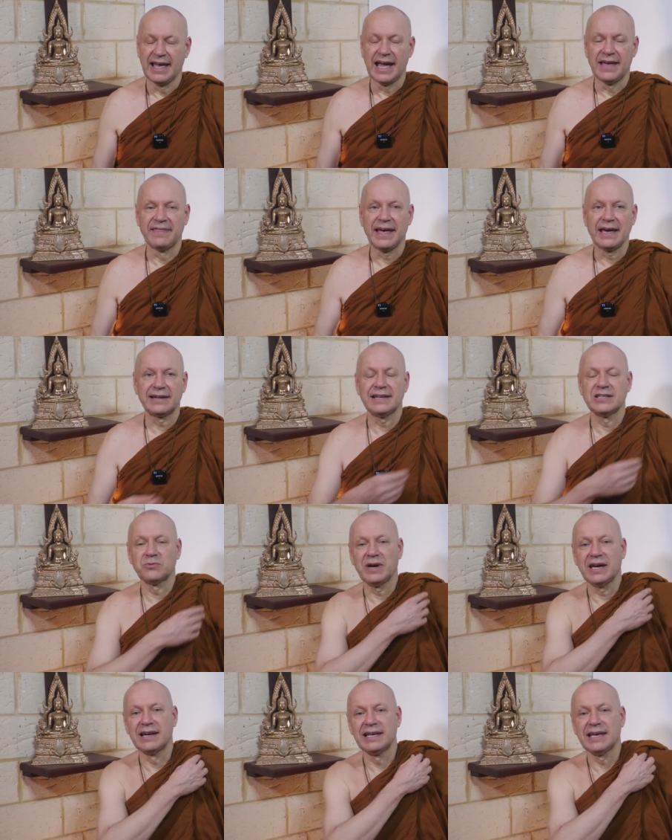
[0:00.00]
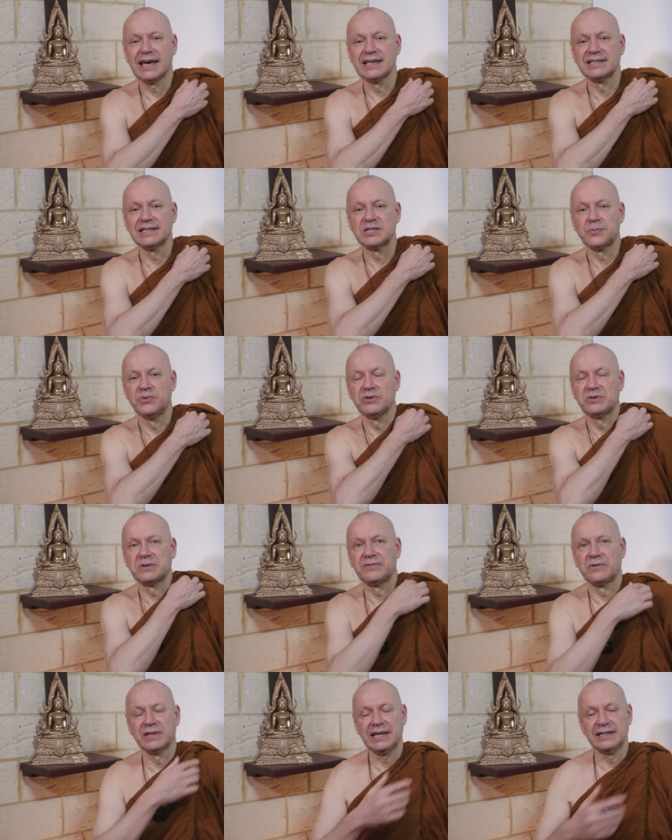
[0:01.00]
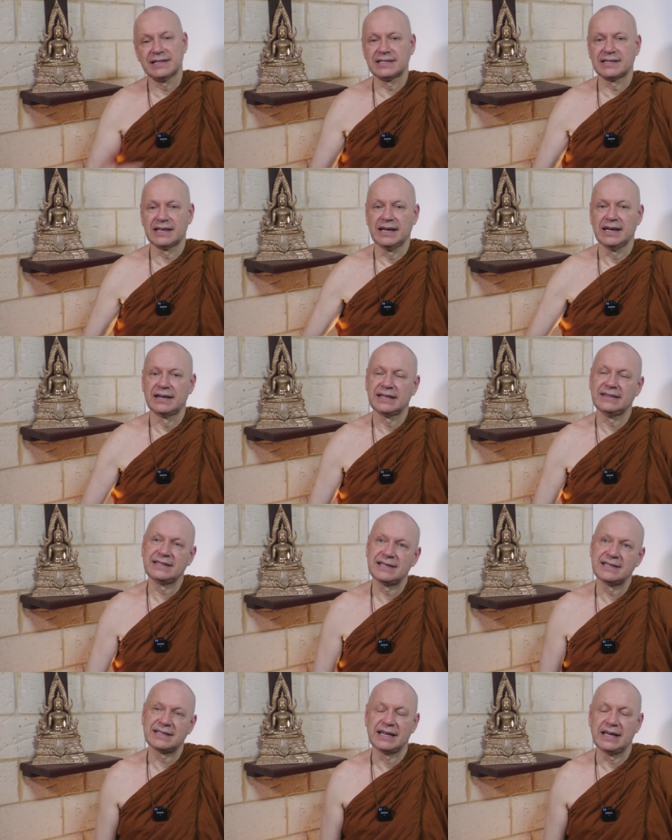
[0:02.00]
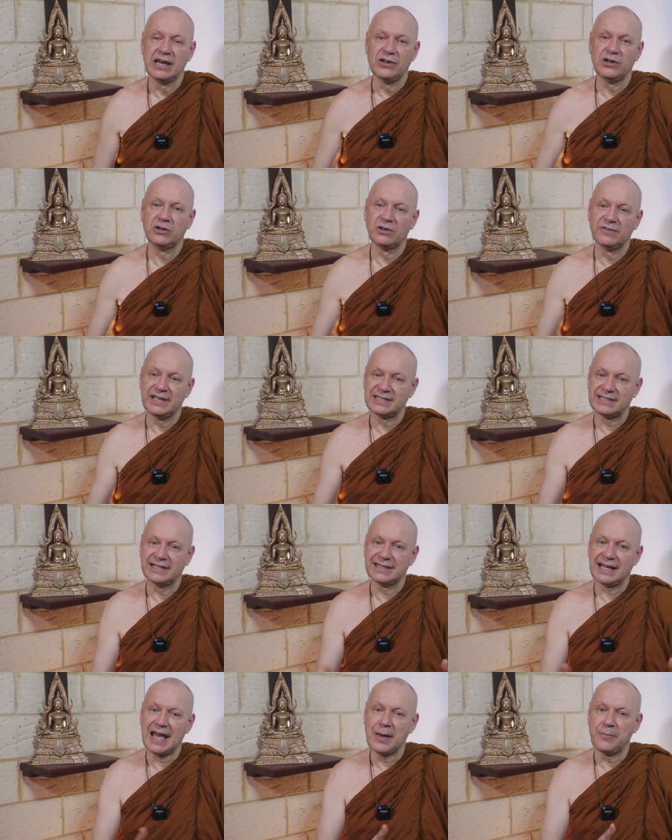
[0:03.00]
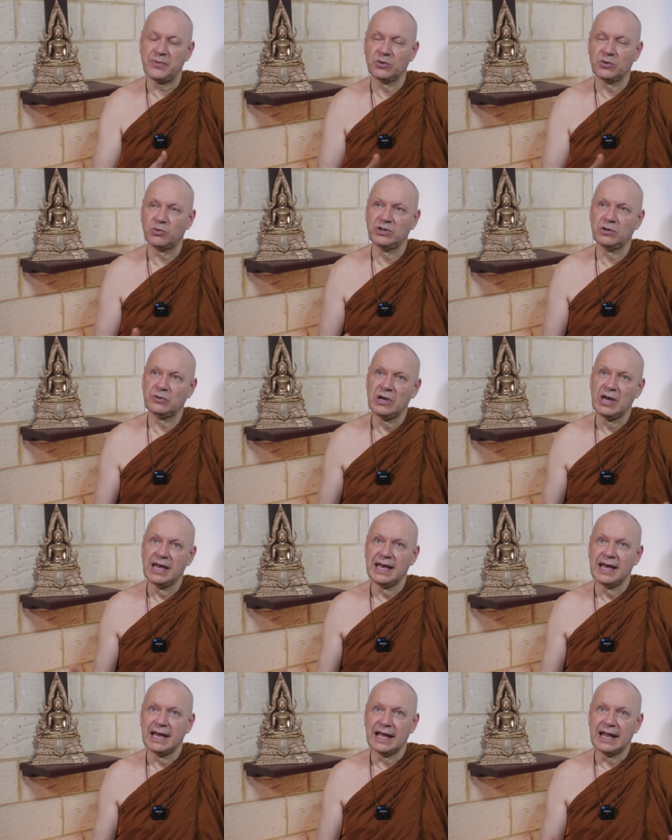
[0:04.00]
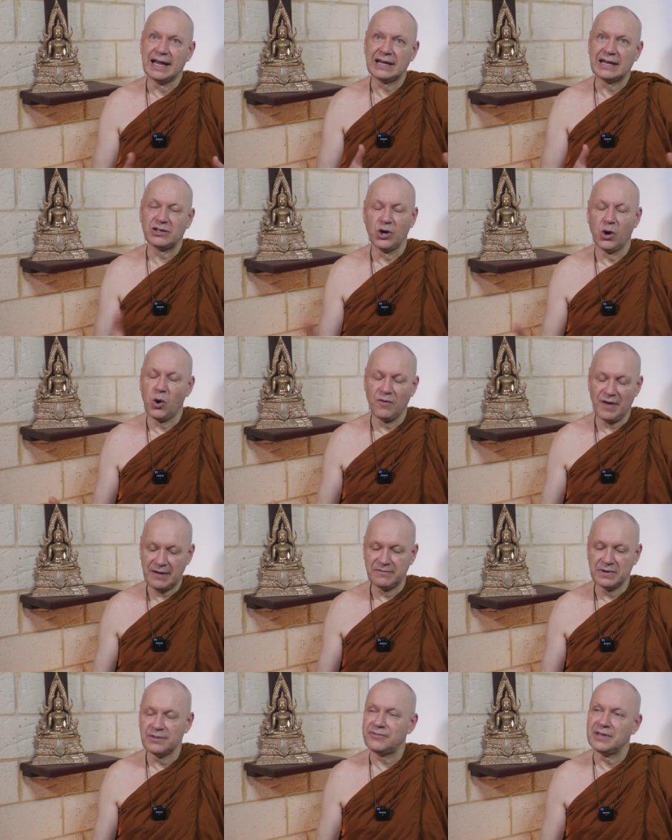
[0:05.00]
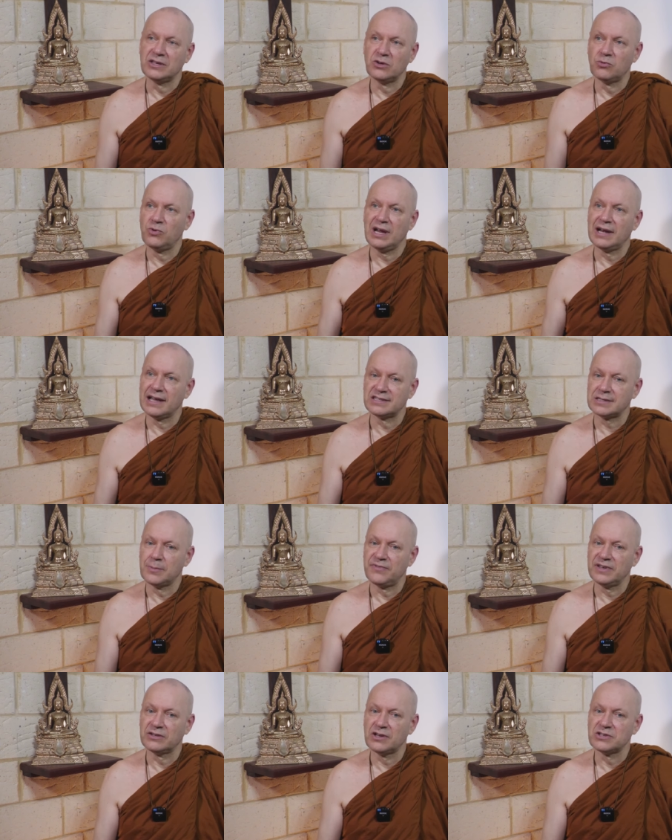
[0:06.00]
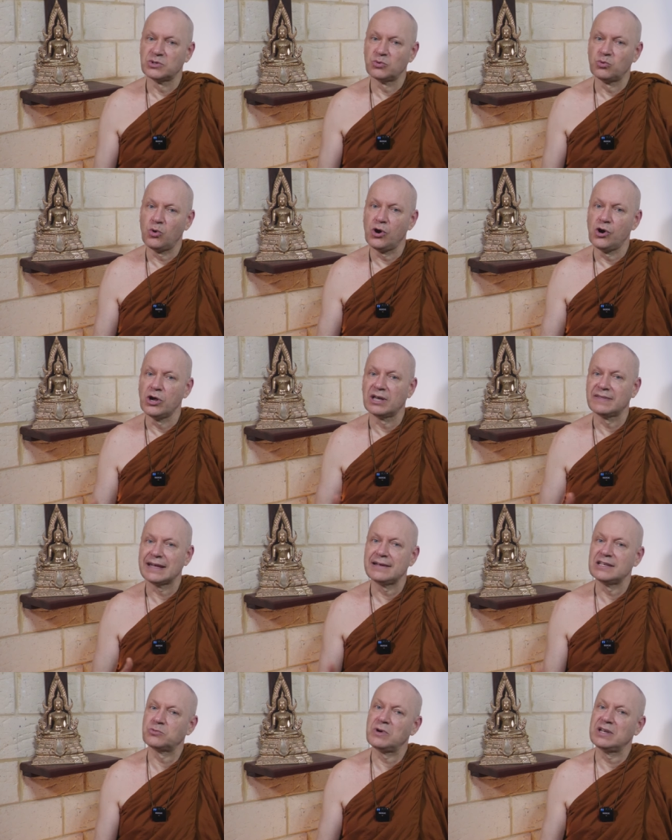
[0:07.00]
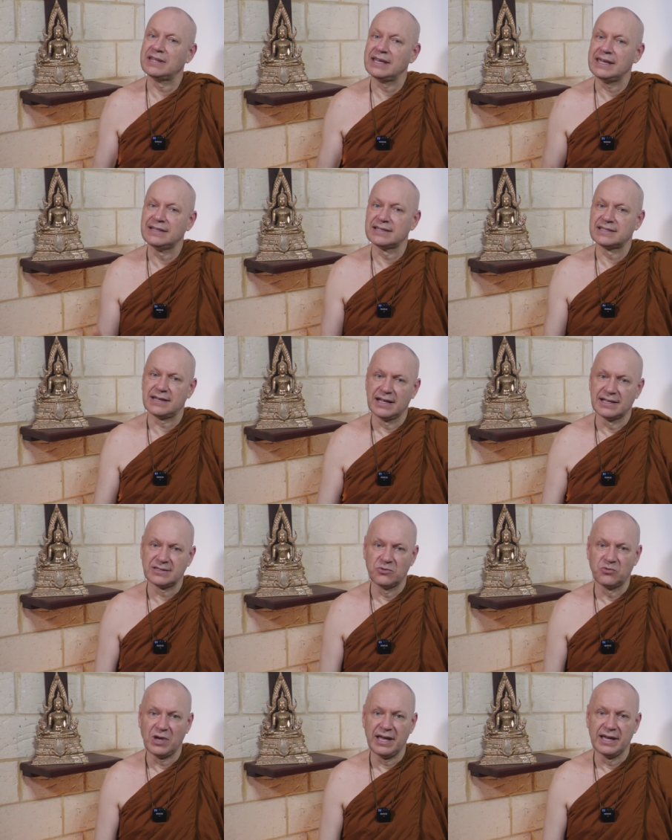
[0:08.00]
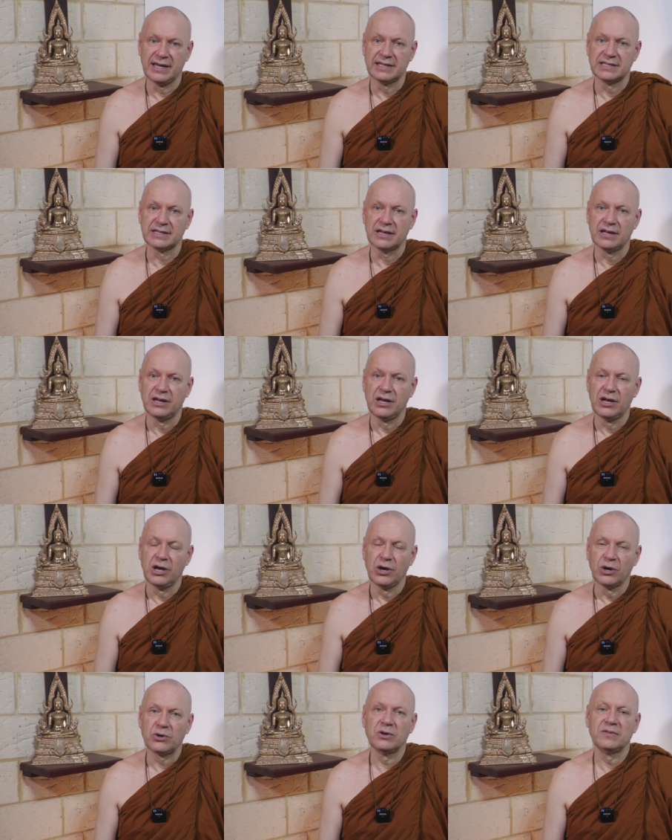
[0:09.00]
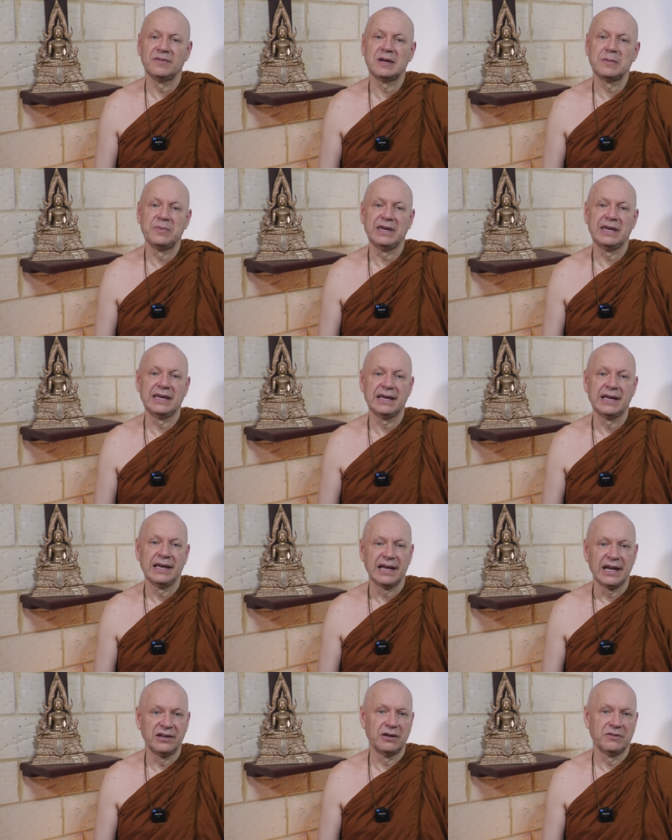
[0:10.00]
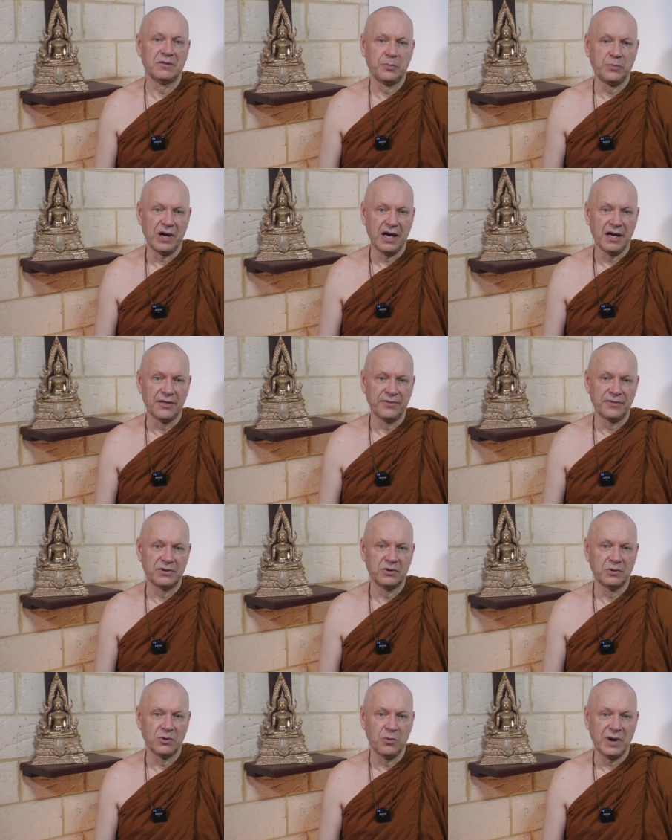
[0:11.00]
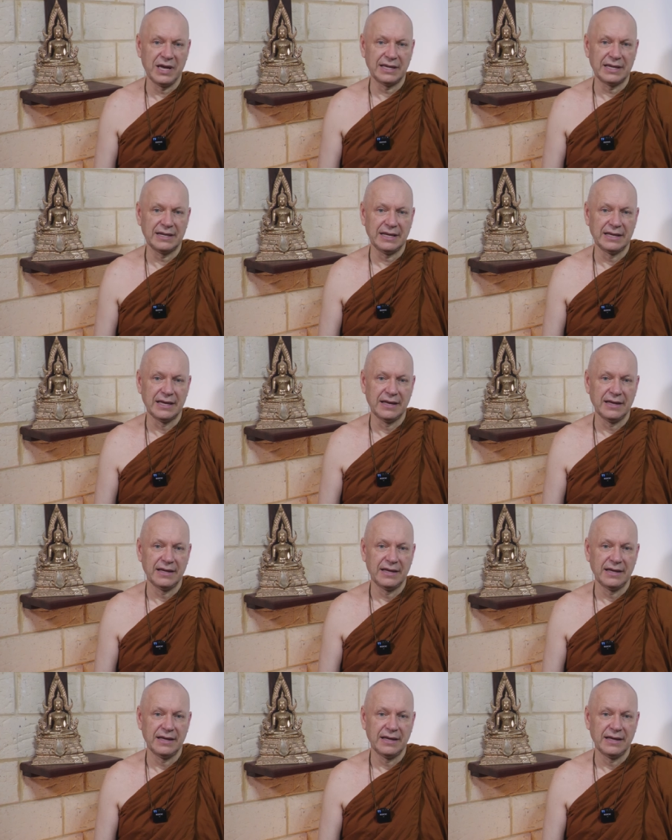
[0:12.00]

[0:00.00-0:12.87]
And that is when he has this beautiful insight. And this is, you know, these things that happen when you let go of everything, you realize something doesn't work. That is when the insights arise. Could there be another path to awakening here?